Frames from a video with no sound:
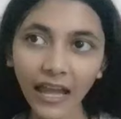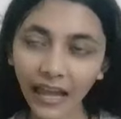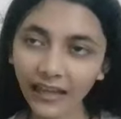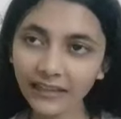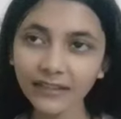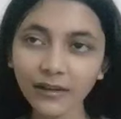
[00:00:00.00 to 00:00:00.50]

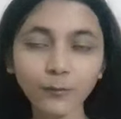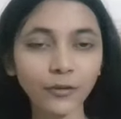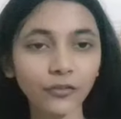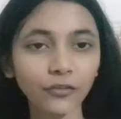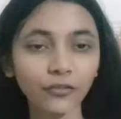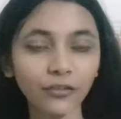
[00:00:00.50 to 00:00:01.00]
And
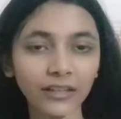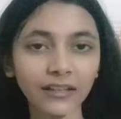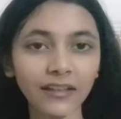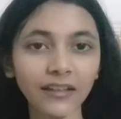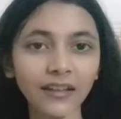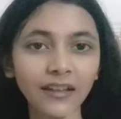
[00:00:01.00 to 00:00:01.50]
number 3,
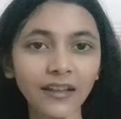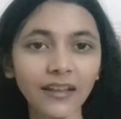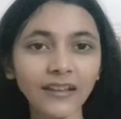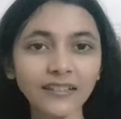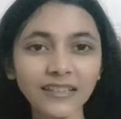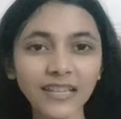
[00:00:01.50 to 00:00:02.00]

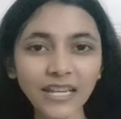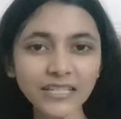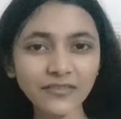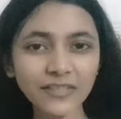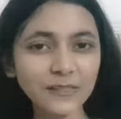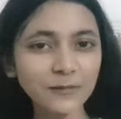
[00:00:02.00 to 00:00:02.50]

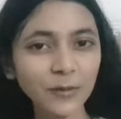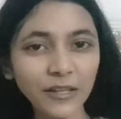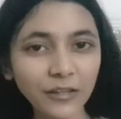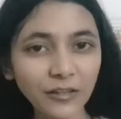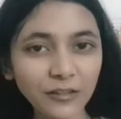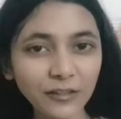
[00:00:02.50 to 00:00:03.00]
native
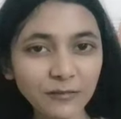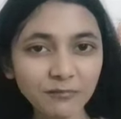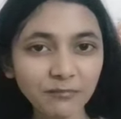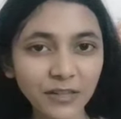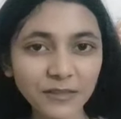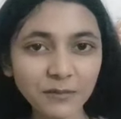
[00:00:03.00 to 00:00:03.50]
speaker
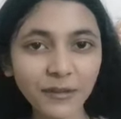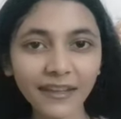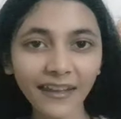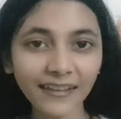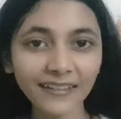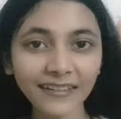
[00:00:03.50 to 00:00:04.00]
must be
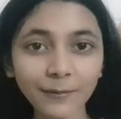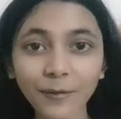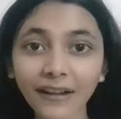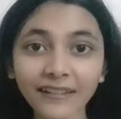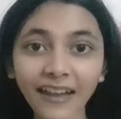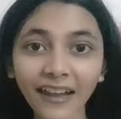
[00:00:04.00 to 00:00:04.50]
getting
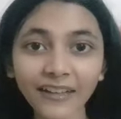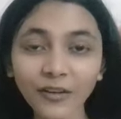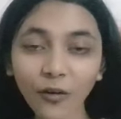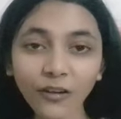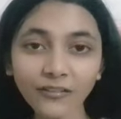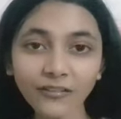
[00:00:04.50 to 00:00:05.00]
band 9
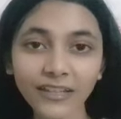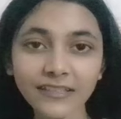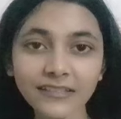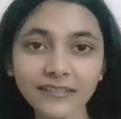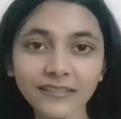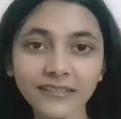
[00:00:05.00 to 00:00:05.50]

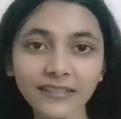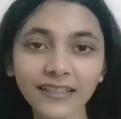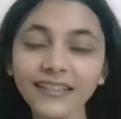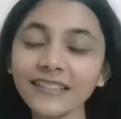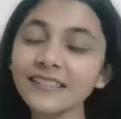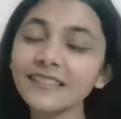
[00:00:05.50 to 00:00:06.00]
always.
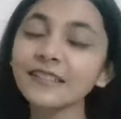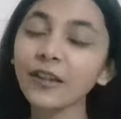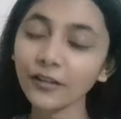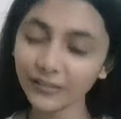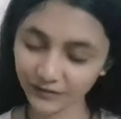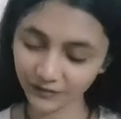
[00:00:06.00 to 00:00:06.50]
It's
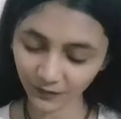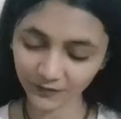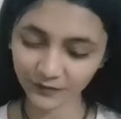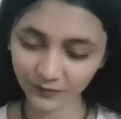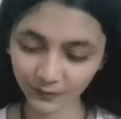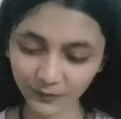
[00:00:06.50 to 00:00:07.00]
not at all
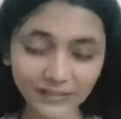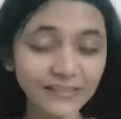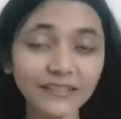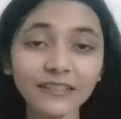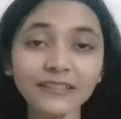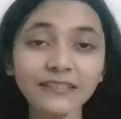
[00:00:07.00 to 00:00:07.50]
true.
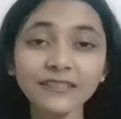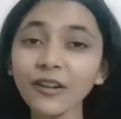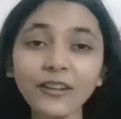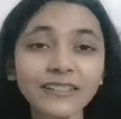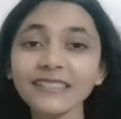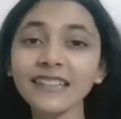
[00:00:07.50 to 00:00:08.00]
It's
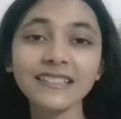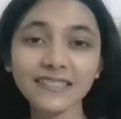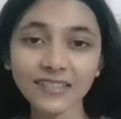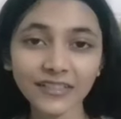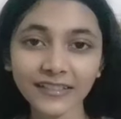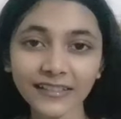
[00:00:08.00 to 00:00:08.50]
not
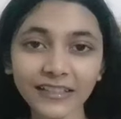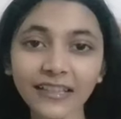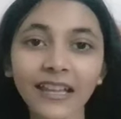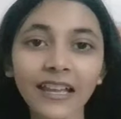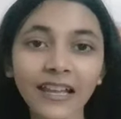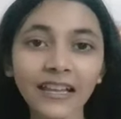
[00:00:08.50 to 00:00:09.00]

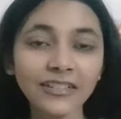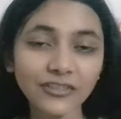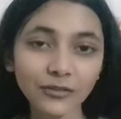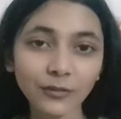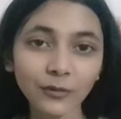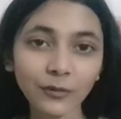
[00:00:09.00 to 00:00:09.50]
necessarily
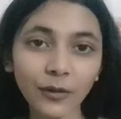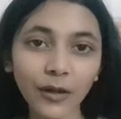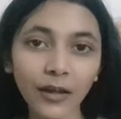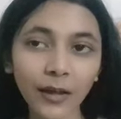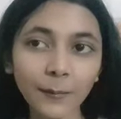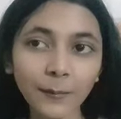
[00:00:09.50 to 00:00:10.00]
true,
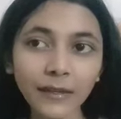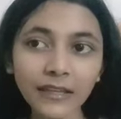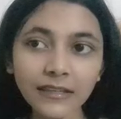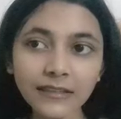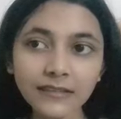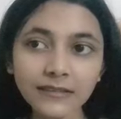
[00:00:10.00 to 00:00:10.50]

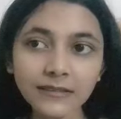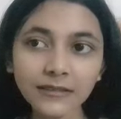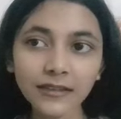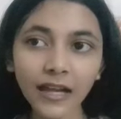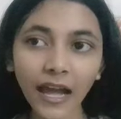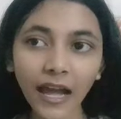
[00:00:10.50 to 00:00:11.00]
because
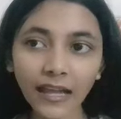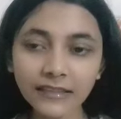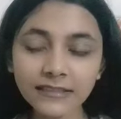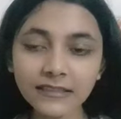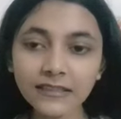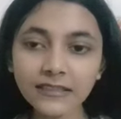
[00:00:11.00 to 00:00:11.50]

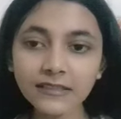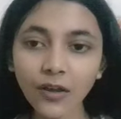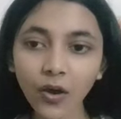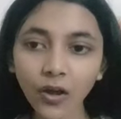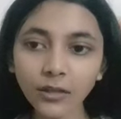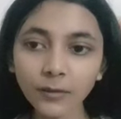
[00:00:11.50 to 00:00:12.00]
IELTS is
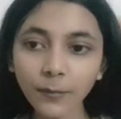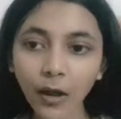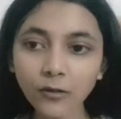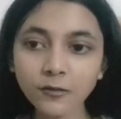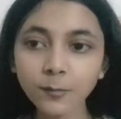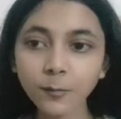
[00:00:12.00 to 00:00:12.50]
all
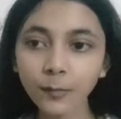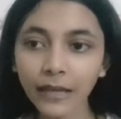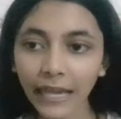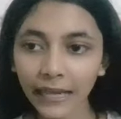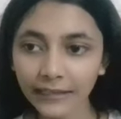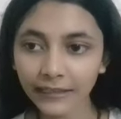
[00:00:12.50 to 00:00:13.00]
about
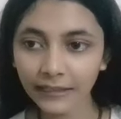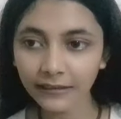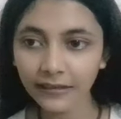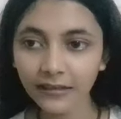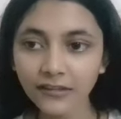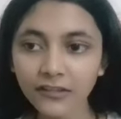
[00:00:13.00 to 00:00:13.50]

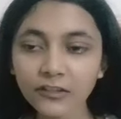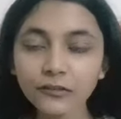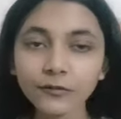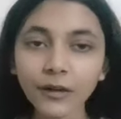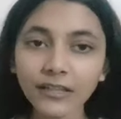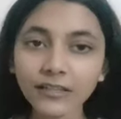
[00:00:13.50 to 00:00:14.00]
planning,
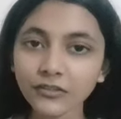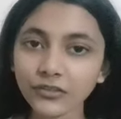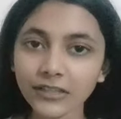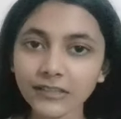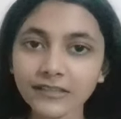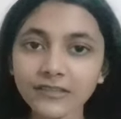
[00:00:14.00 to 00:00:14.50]

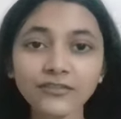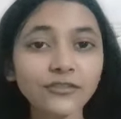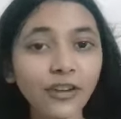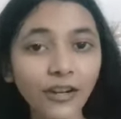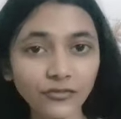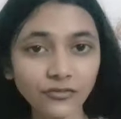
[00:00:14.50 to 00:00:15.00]
strategy,
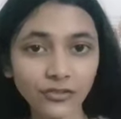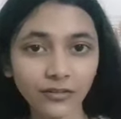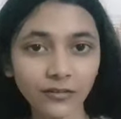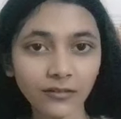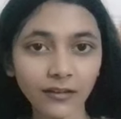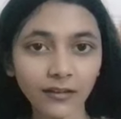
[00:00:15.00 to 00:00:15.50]
structure.